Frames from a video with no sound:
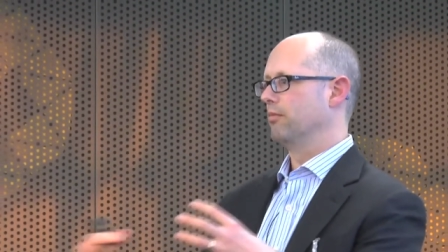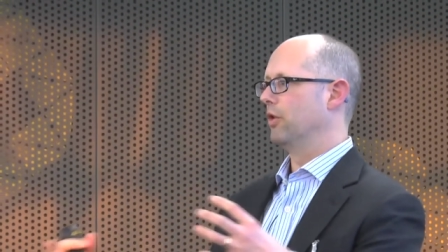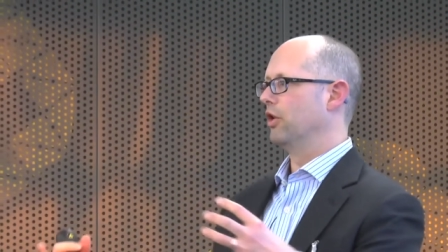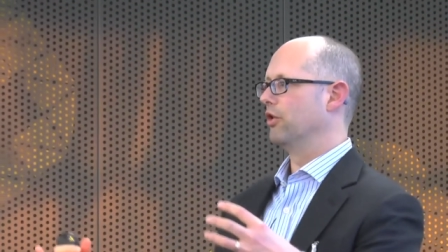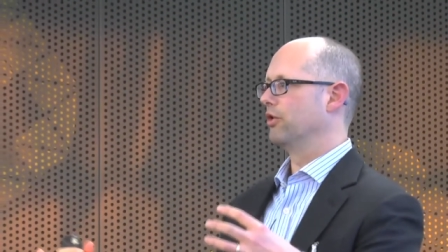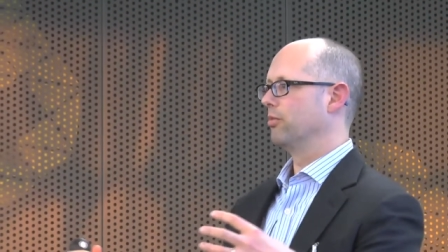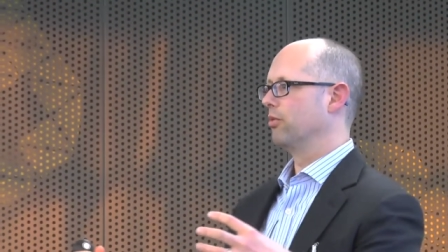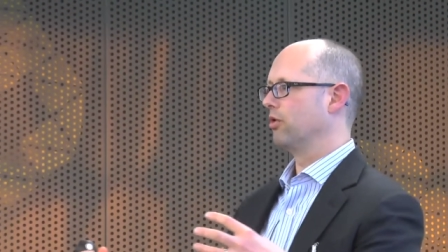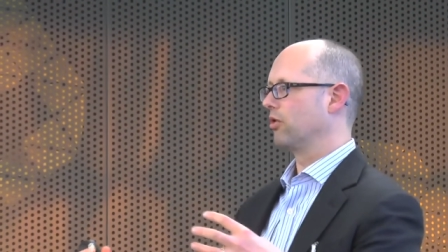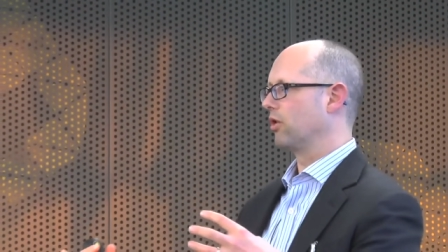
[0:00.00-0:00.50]

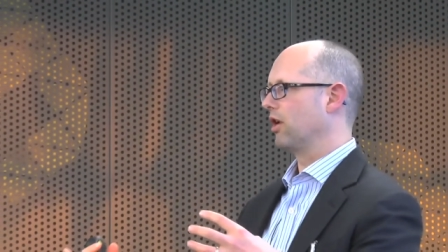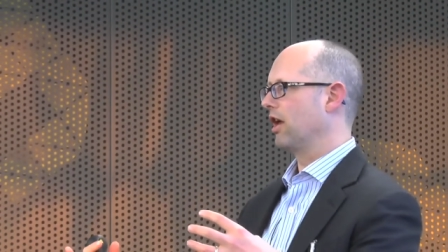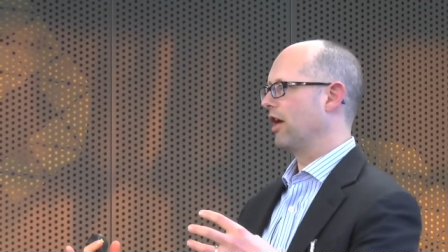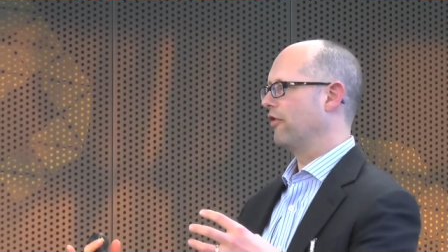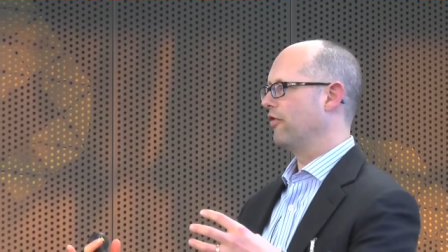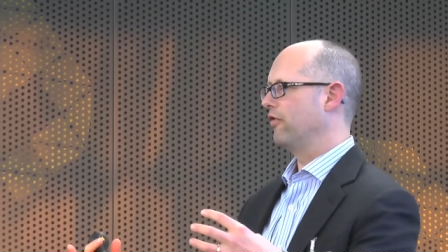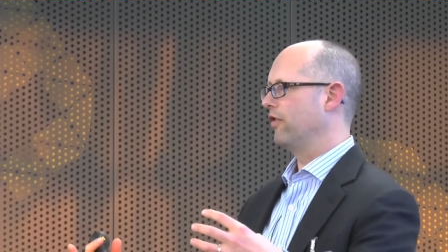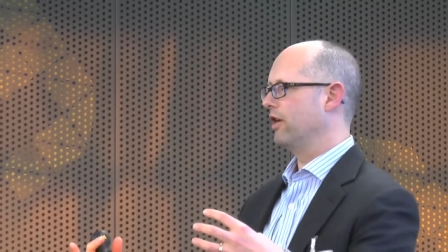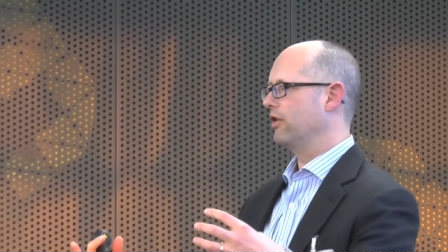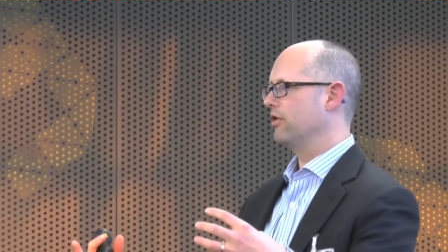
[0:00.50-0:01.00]
multiple
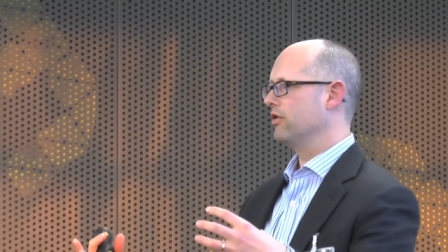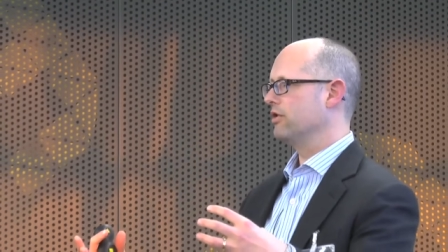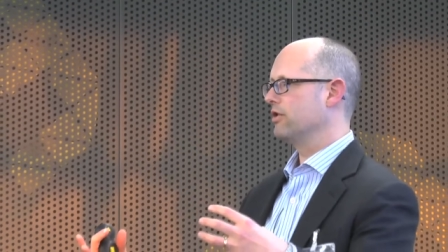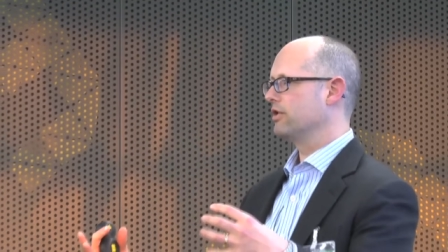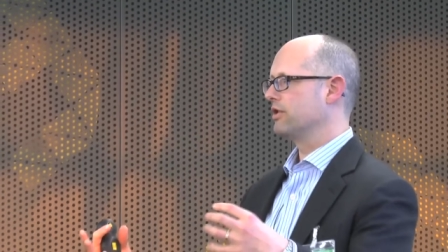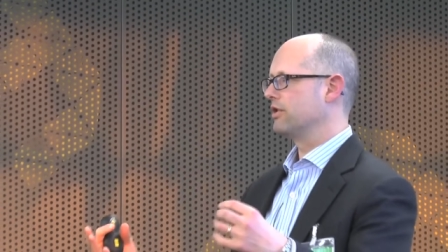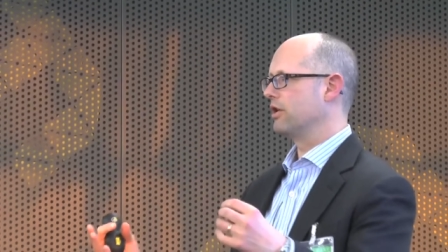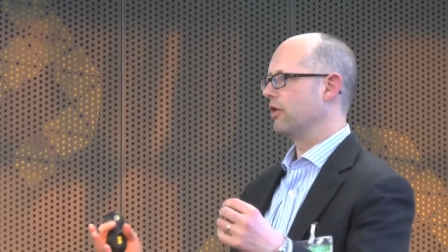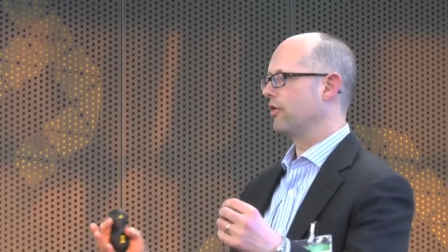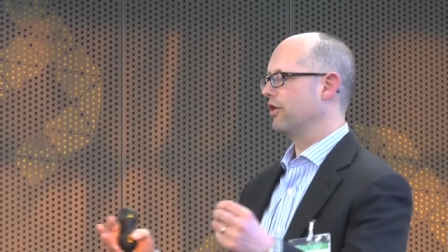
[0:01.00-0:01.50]
cloud
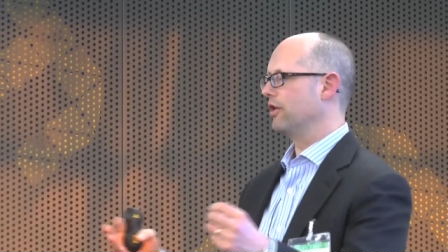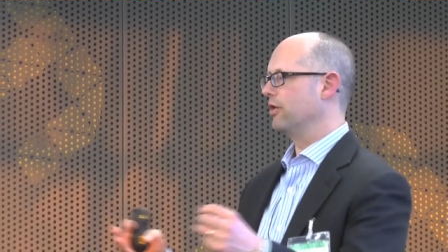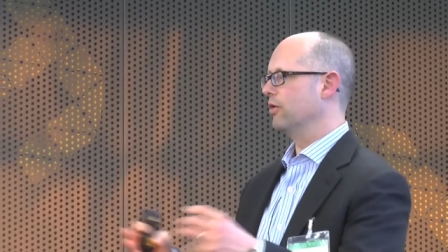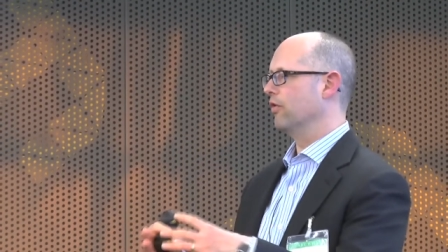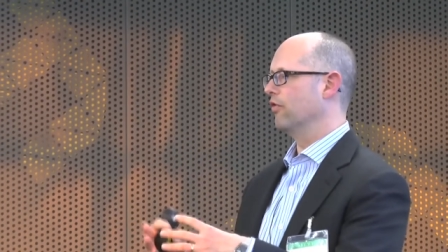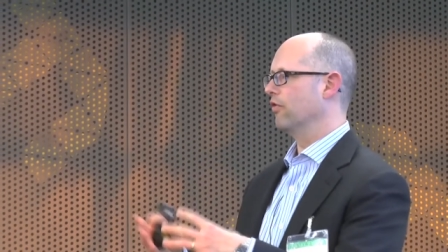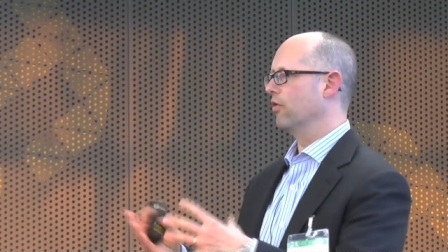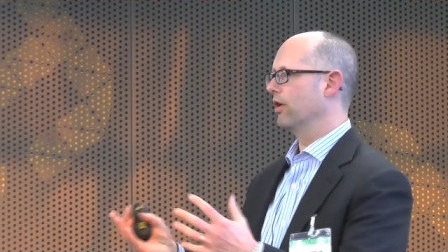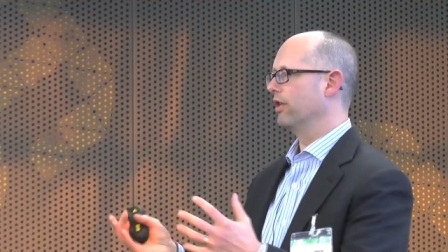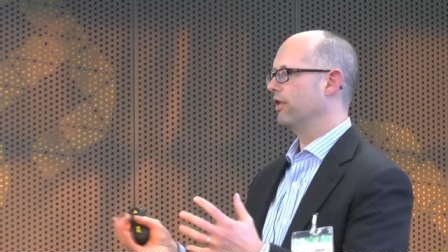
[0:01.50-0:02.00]
vendors so that
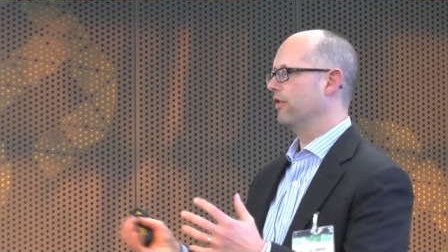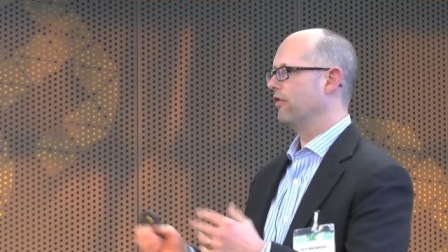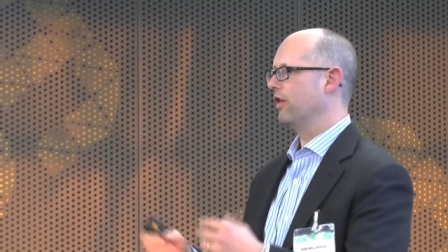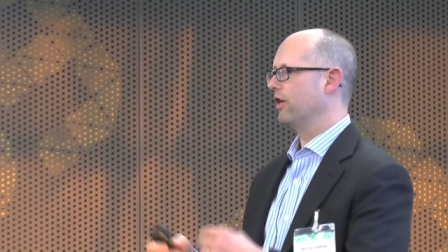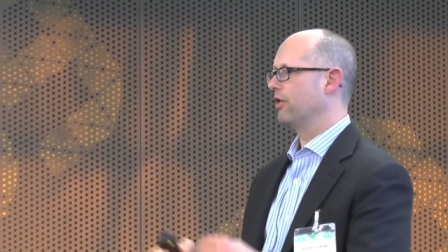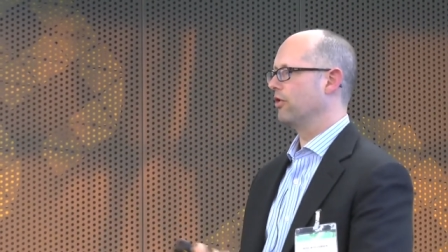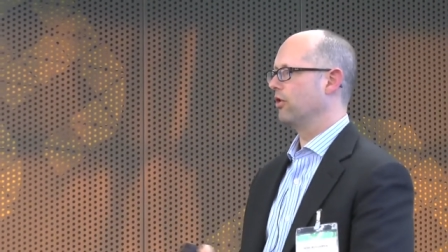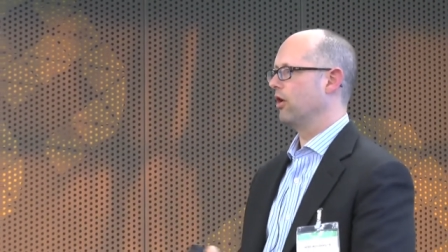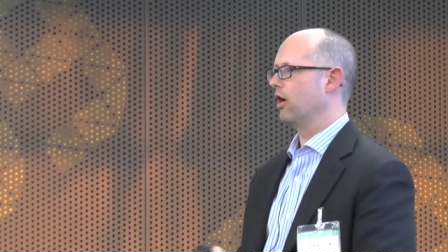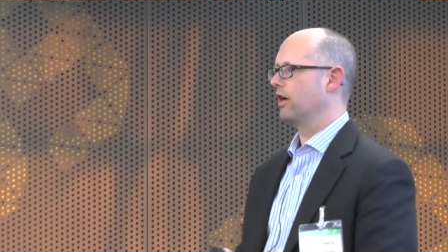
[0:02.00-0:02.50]
you avoid the
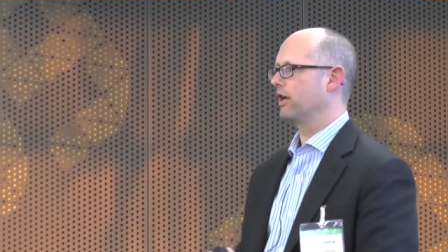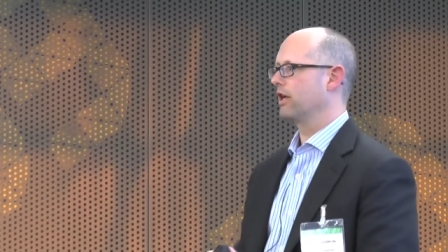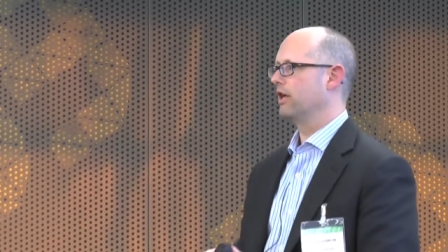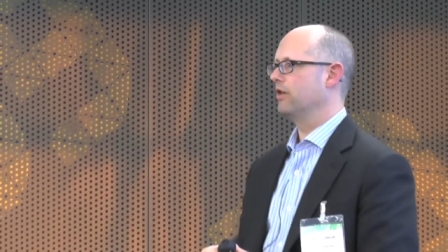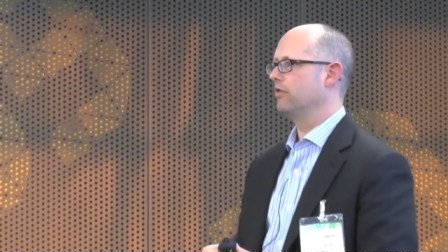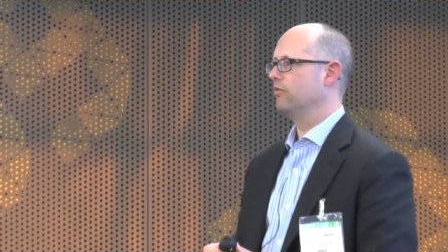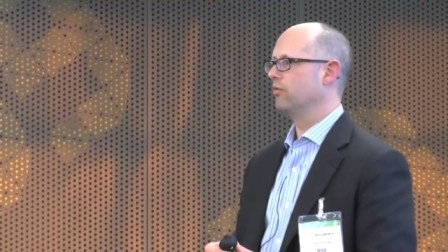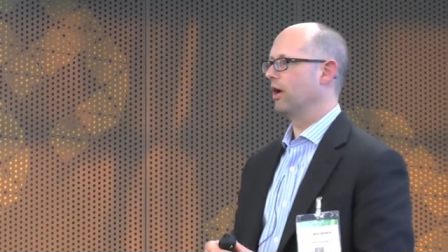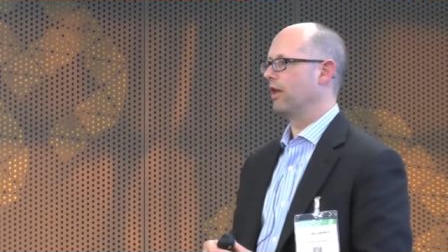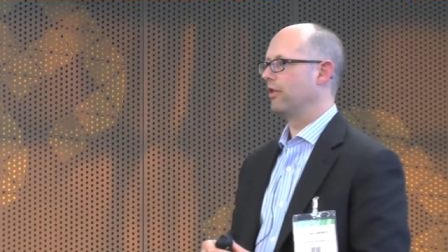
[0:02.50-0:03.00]
vendor
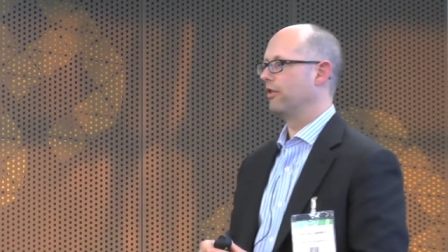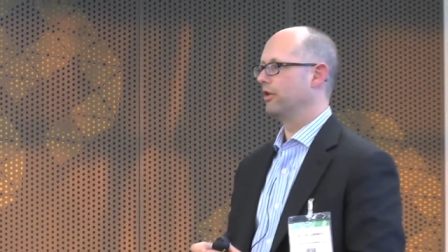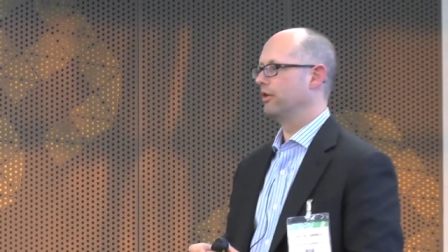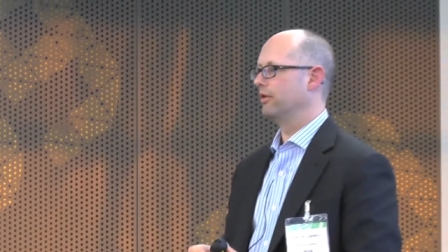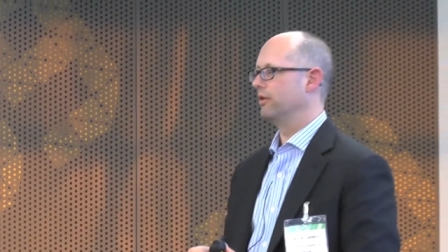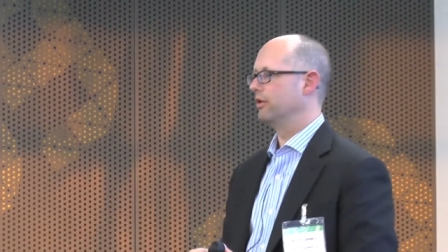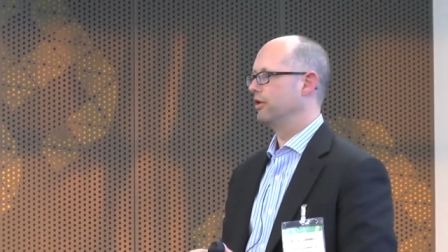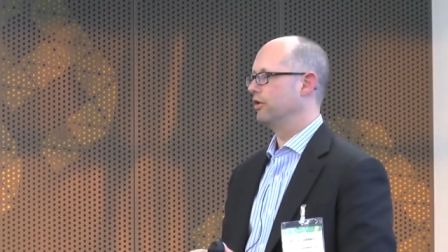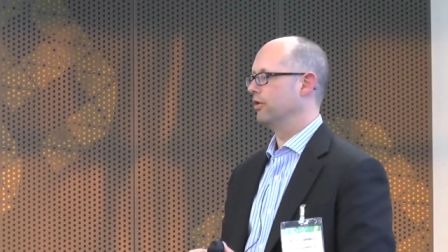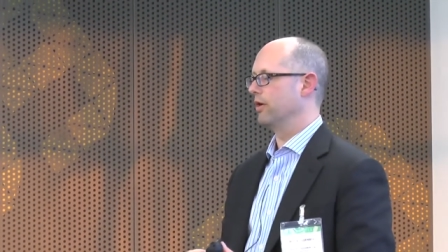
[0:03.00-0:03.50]
lock-in rather
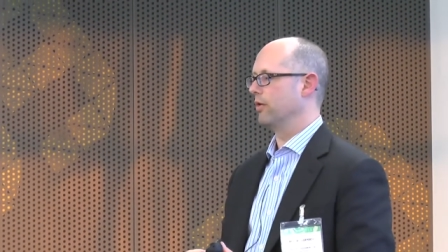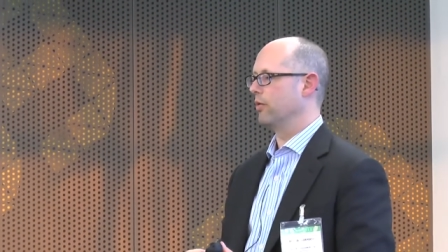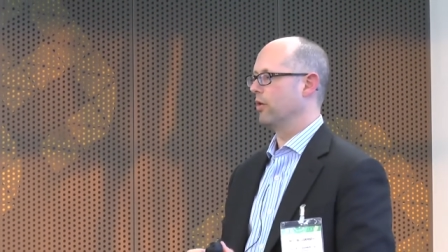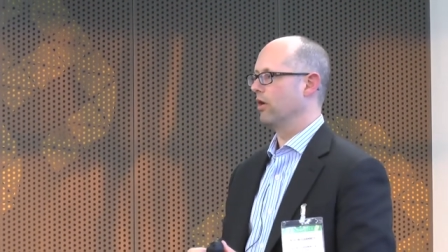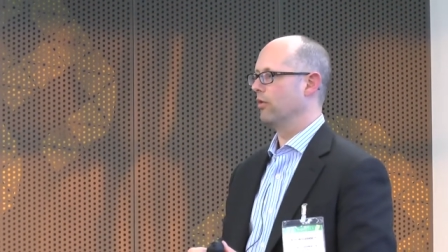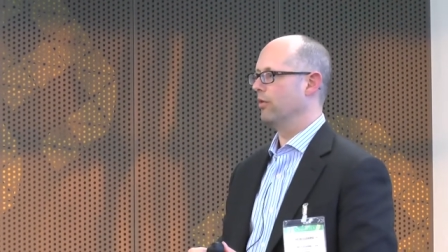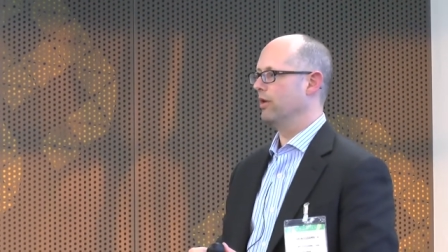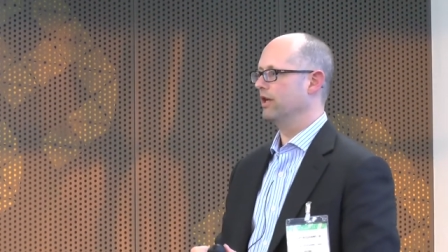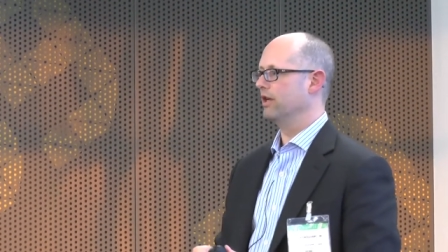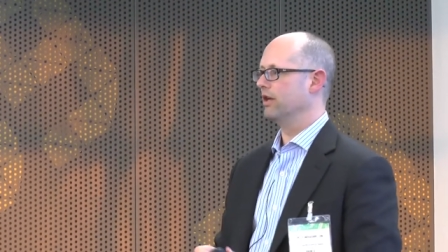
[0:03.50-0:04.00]
than doing
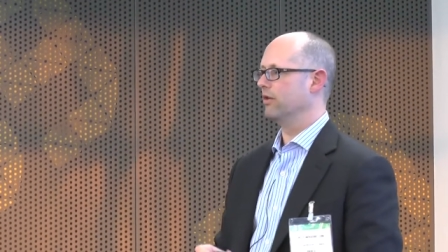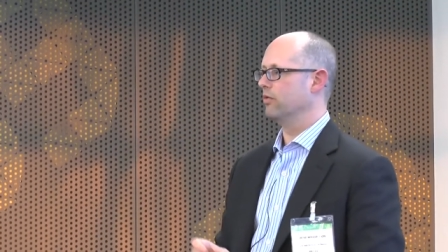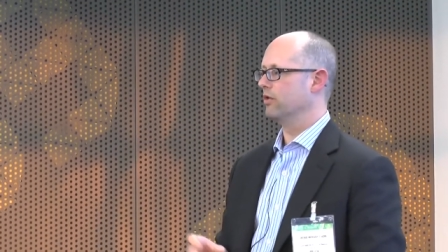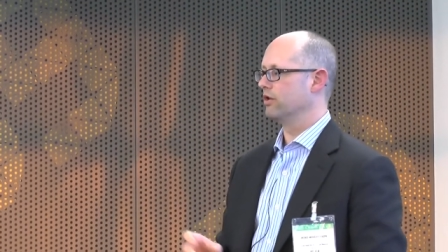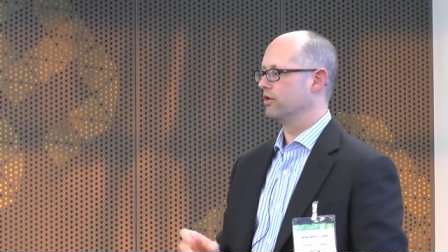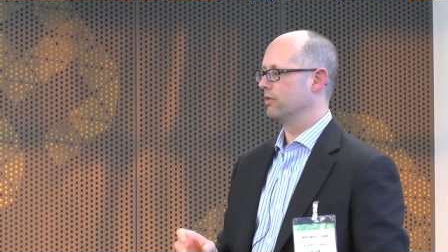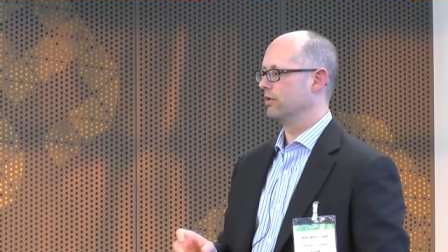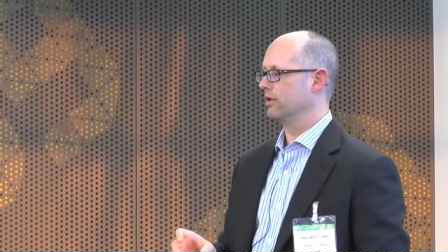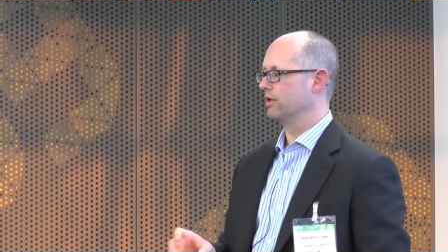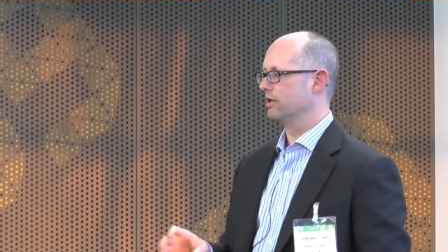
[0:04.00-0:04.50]
what we did,
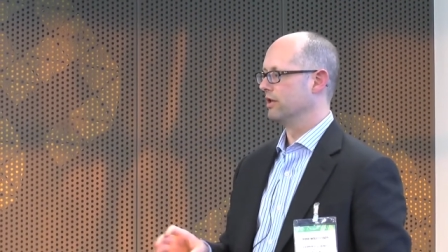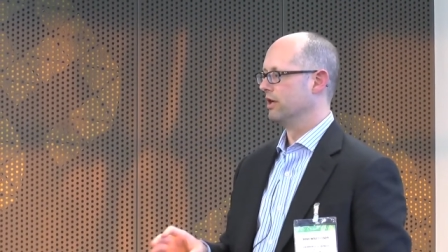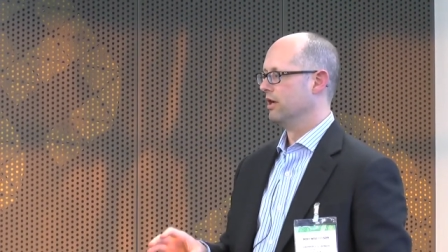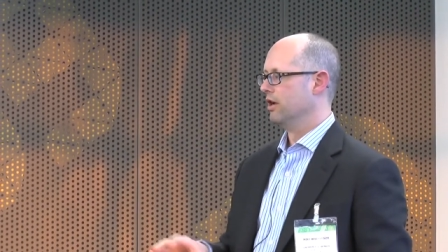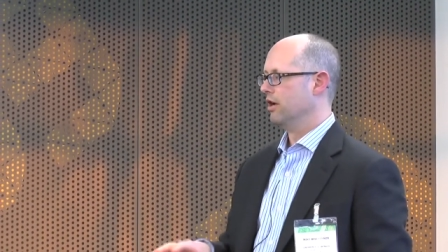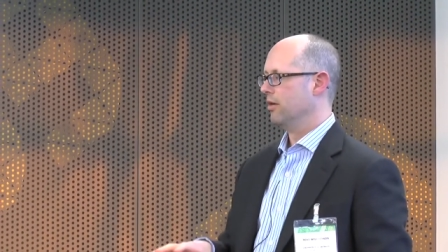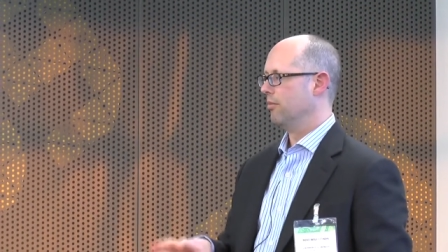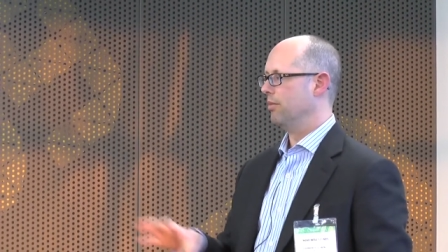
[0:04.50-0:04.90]
which was